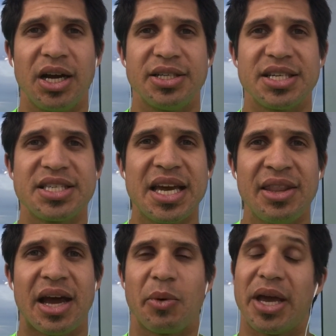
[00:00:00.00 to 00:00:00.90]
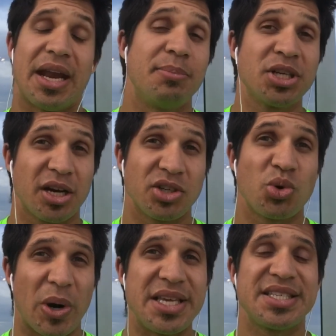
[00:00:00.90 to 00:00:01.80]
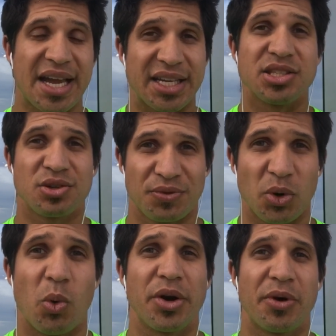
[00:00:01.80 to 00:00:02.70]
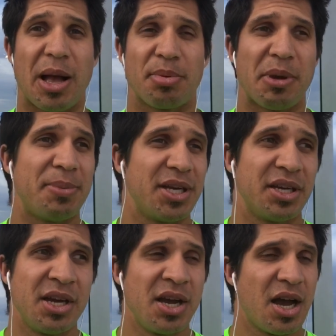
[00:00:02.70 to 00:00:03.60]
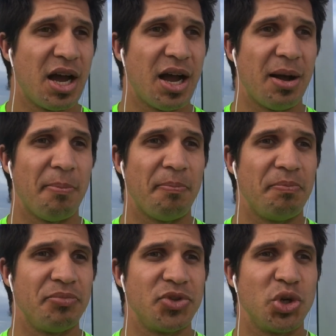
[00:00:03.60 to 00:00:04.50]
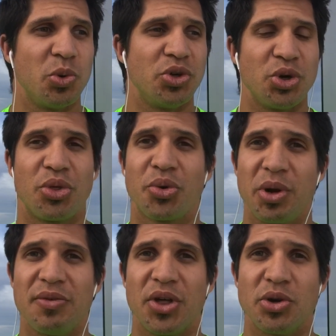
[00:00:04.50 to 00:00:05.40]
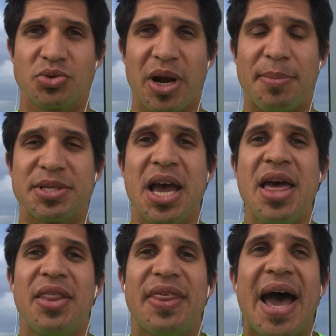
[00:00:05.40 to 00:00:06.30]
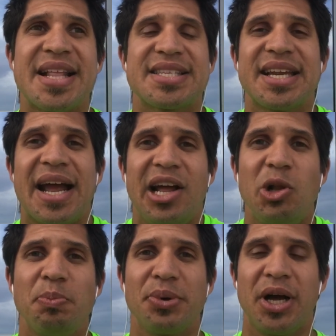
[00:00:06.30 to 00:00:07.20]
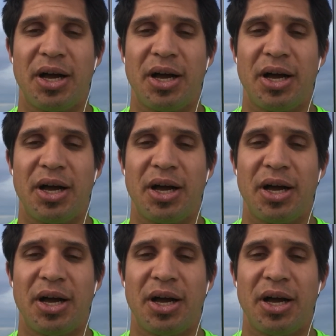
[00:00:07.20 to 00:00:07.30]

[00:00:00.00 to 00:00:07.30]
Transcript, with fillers: descend that way, and I'm talking 20 seconds for one rep, maybe do 3 of those reps, that's going to help...